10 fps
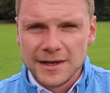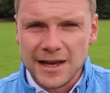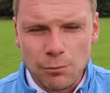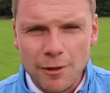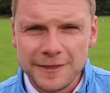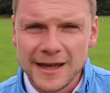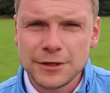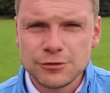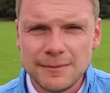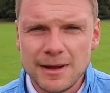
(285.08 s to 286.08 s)
Now one thing
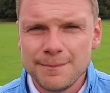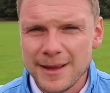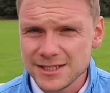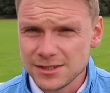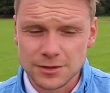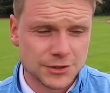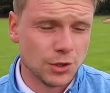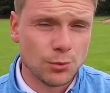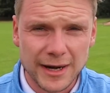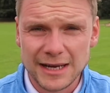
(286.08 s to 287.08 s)
I try my best not to
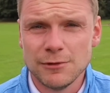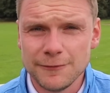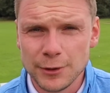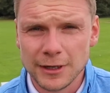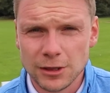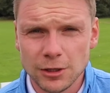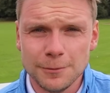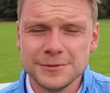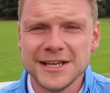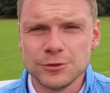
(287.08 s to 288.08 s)
do when I'm reviewing
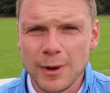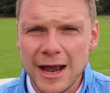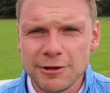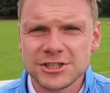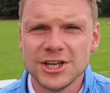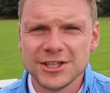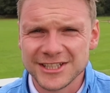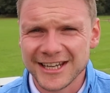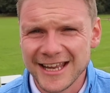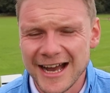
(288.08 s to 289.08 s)
clubs is wear a
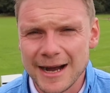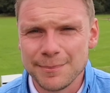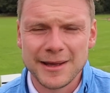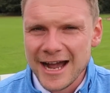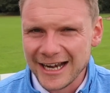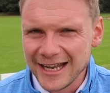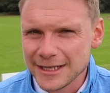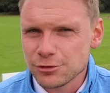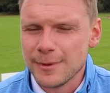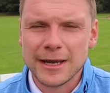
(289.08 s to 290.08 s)
certain cap. I
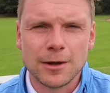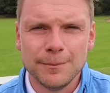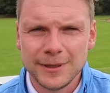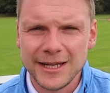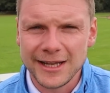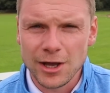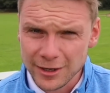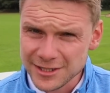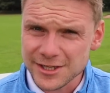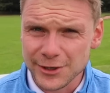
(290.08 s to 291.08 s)
like to remain completely
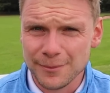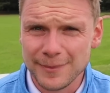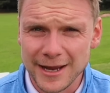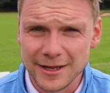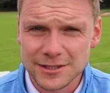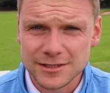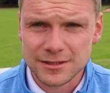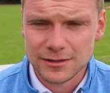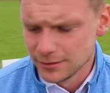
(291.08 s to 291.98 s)
honest and unbiased.